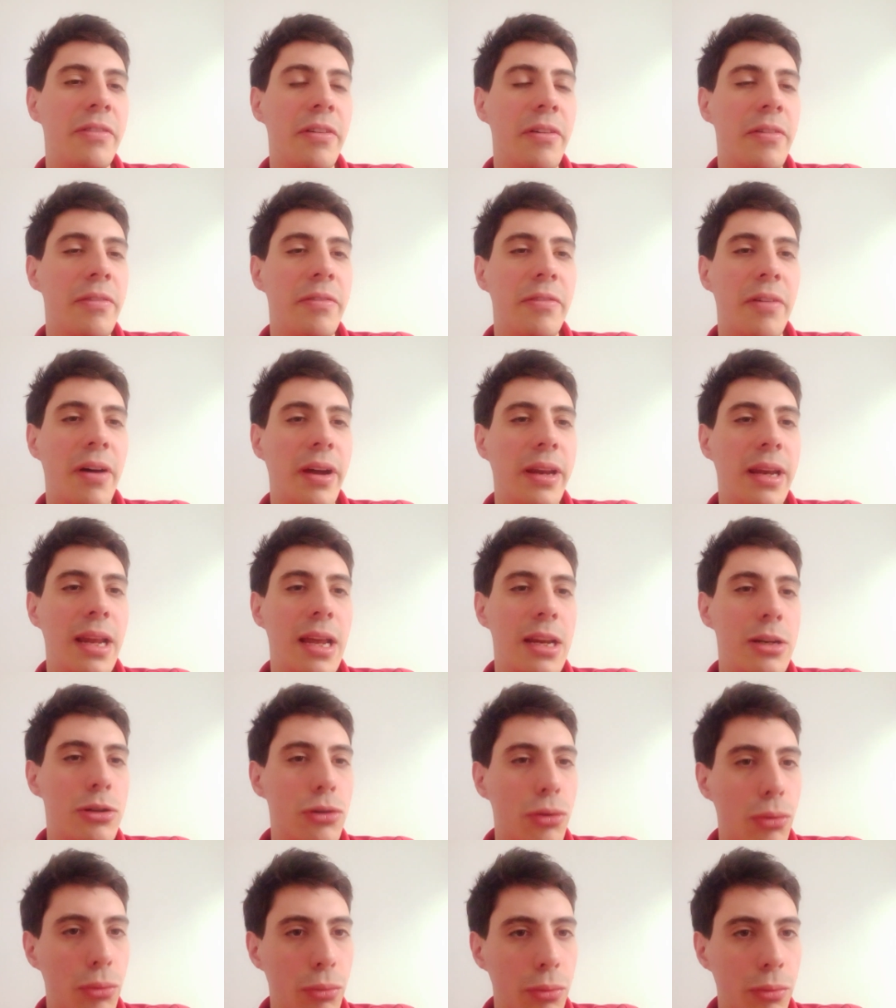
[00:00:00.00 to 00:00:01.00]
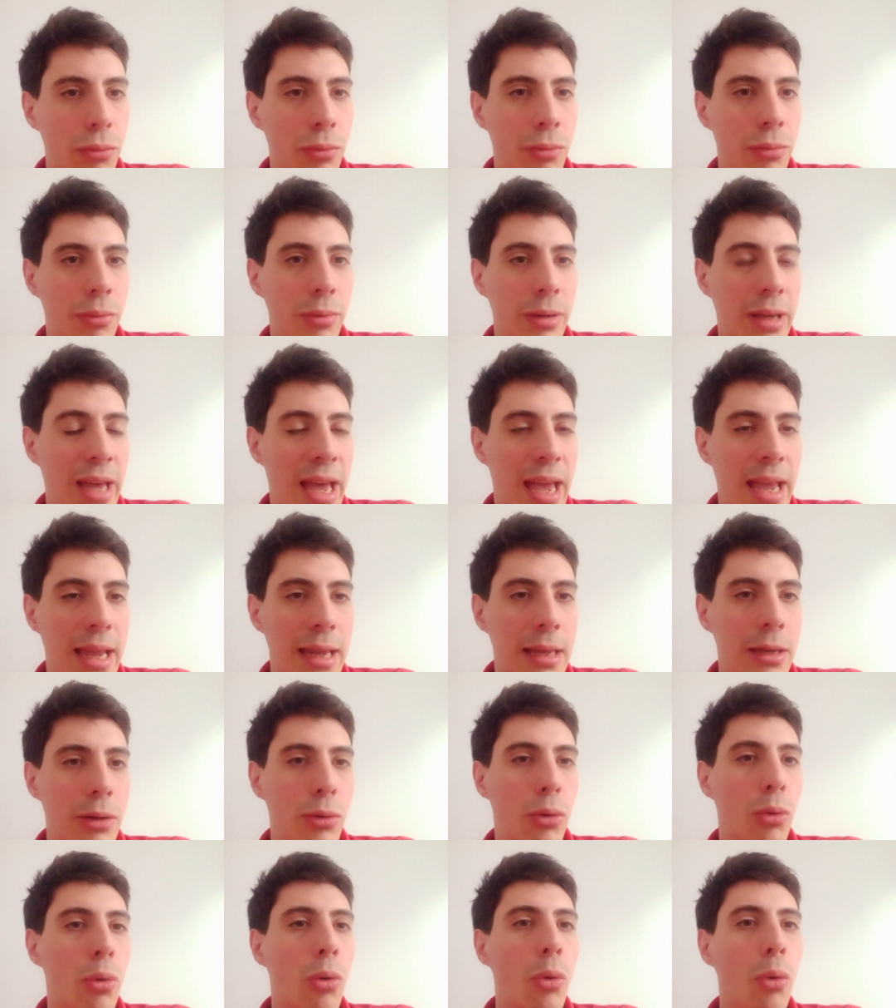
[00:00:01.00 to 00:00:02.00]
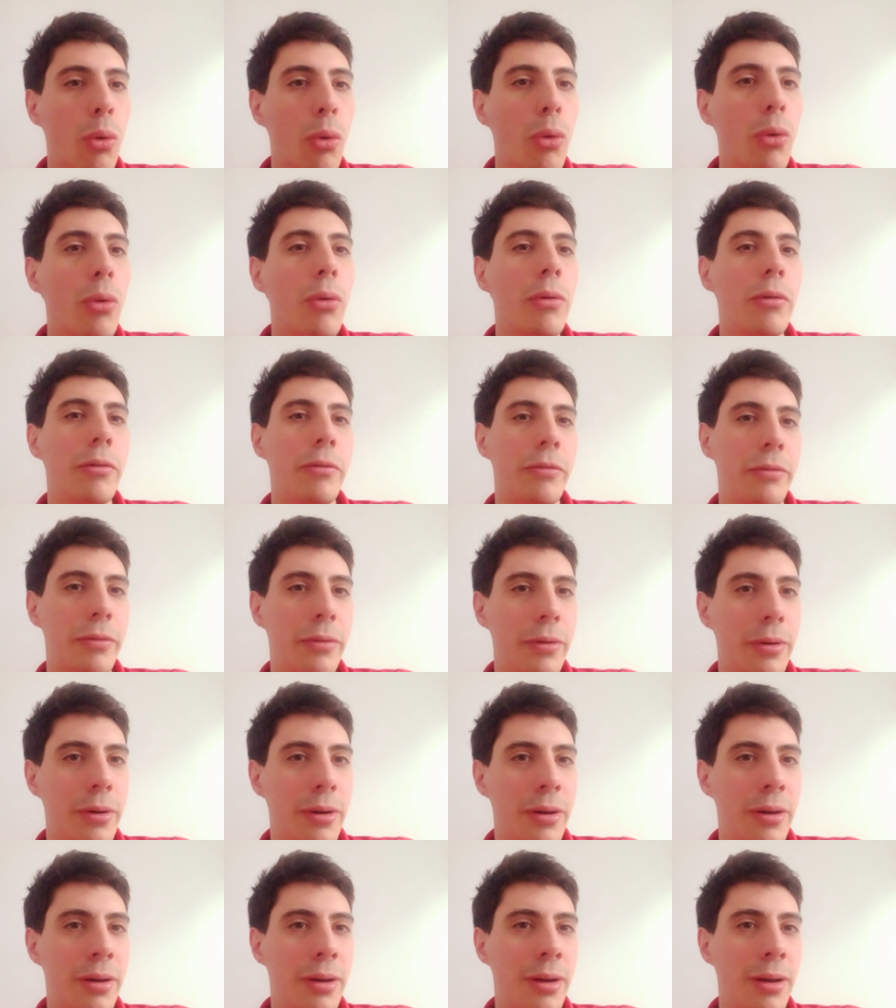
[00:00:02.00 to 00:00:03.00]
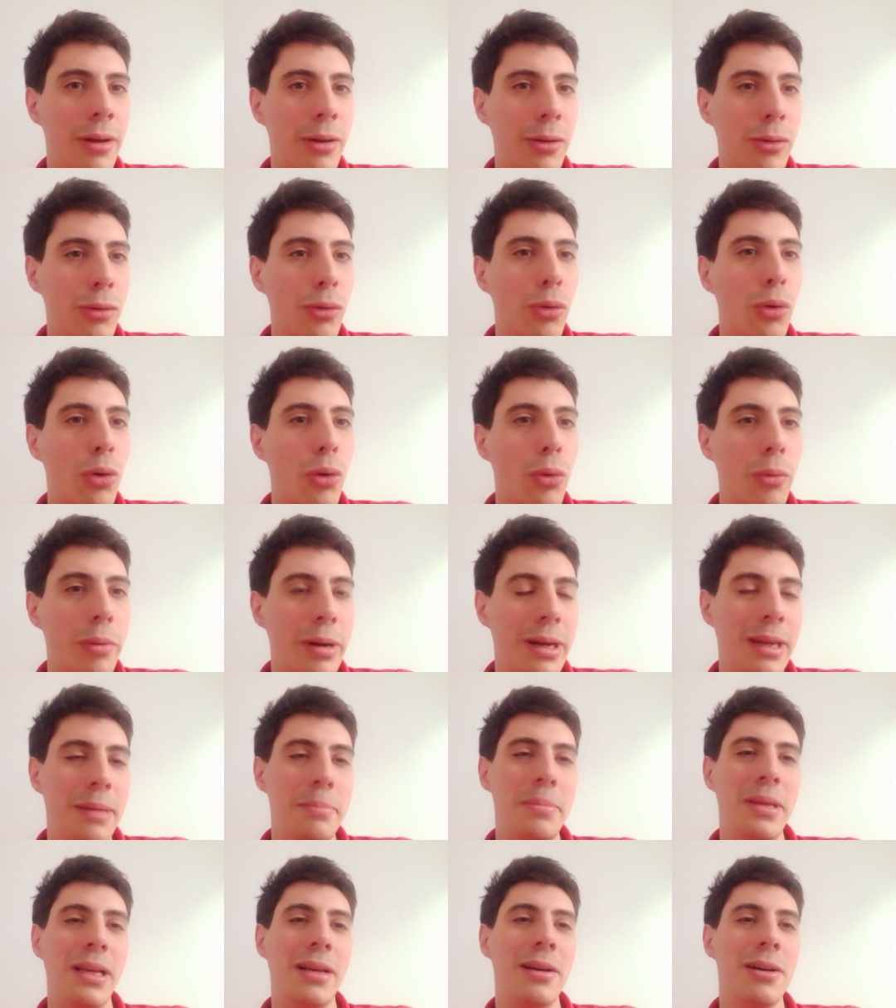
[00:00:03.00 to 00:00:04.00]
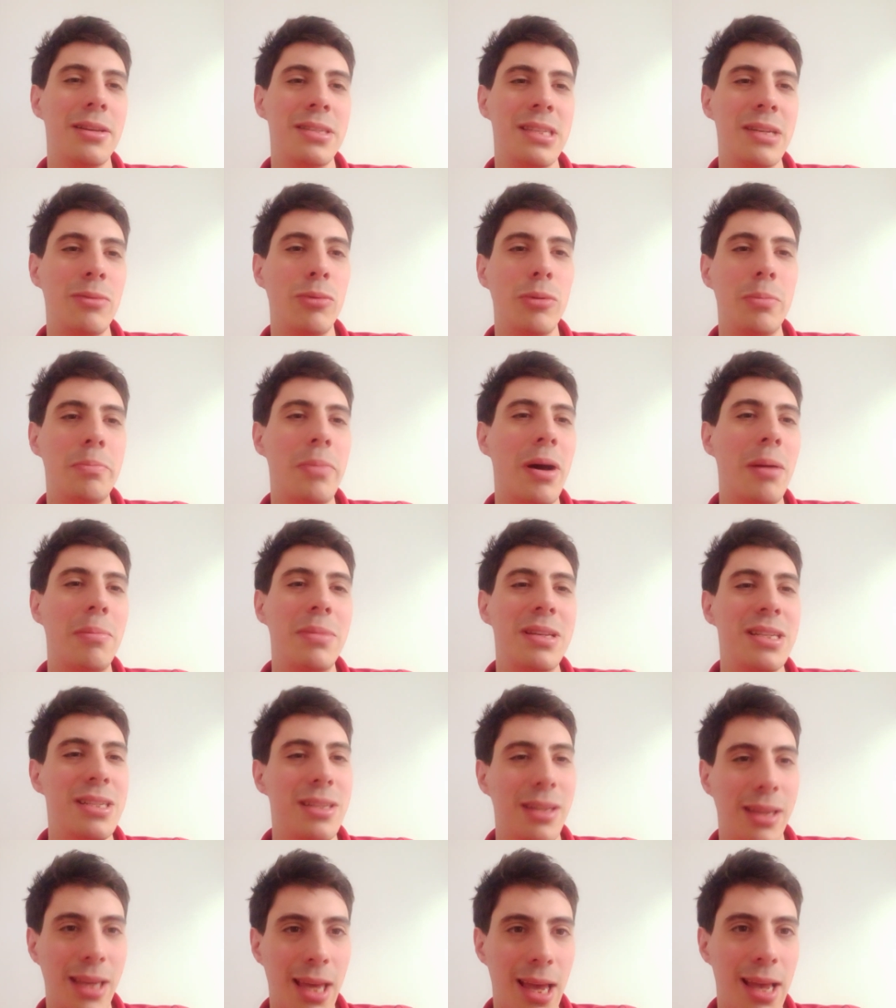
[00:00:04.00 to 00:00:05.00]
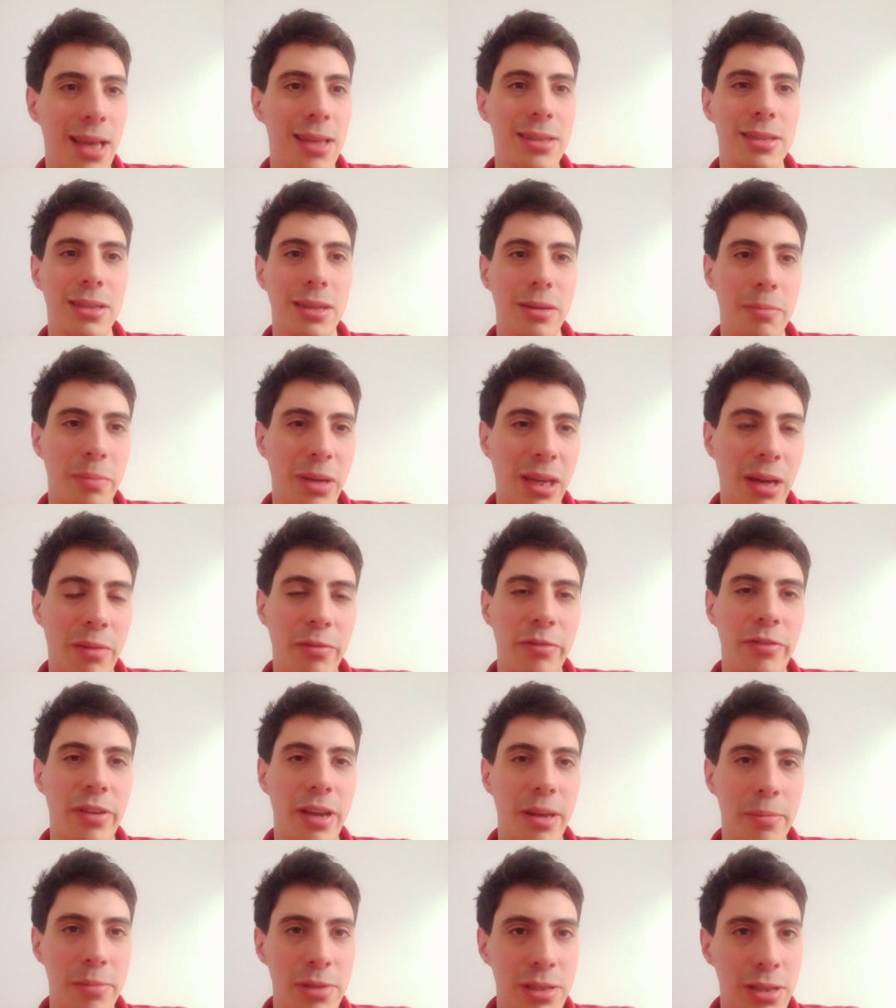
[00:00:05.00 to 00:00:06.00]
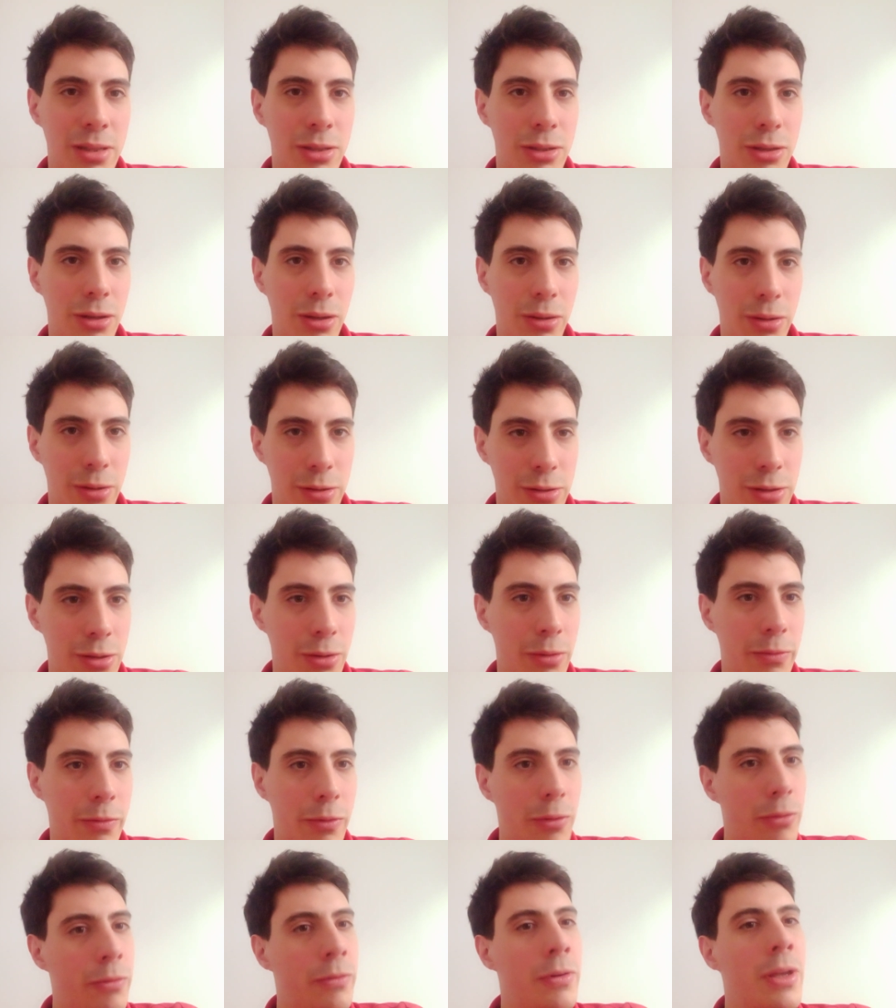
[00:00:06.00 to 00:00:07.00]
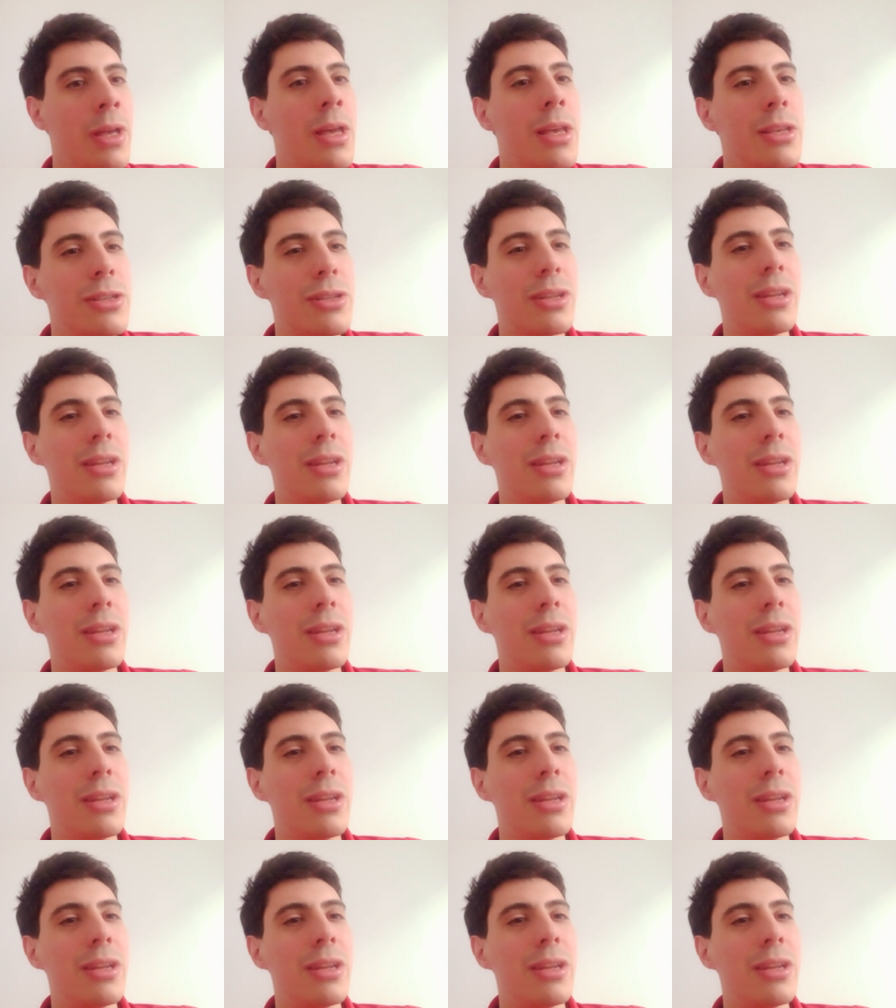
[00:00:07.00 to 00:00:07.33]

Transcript: for financial gain or for glory because they would publish the case and become famous and so on and so forth.